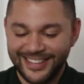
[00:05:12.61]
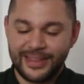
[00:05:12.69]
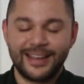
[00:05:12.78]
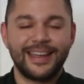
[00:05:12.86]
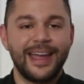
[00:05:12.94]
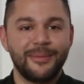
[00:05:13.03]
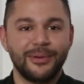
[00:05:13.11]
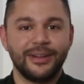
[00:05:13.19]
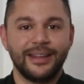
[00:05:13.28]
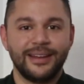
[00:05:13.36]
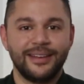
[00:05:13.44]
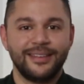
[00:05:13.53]
The camera
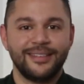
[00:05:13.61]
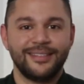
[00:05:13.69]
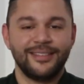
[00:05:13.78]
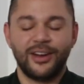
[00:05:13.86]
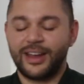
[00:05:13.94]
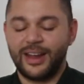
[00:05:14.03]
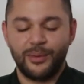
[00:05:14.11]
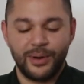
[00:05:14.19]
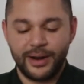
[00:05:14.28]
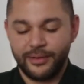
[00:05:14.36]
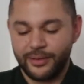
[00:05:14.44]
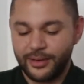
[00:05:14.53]
lid. Okay,
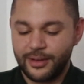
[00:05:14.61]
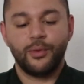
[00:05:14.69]
whatever.